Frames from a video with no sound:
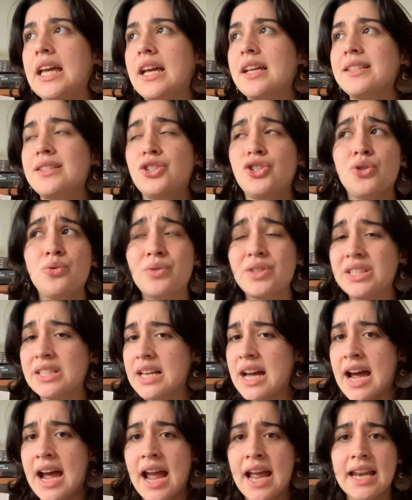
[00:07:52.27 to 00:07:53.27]

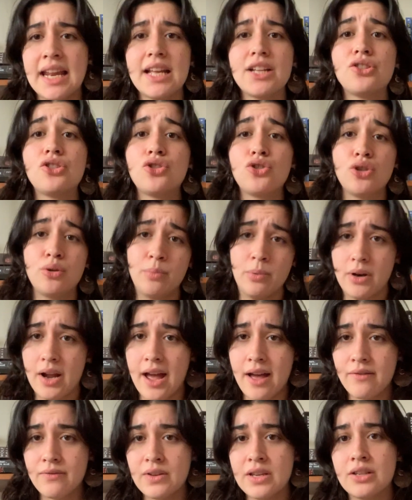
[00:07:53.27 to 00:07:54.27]
suicide. It's super
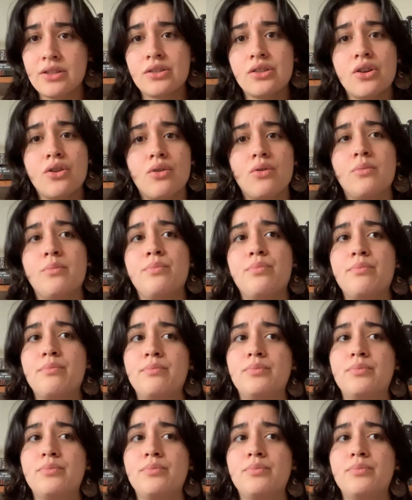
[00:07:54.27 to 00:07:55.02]
heavy, so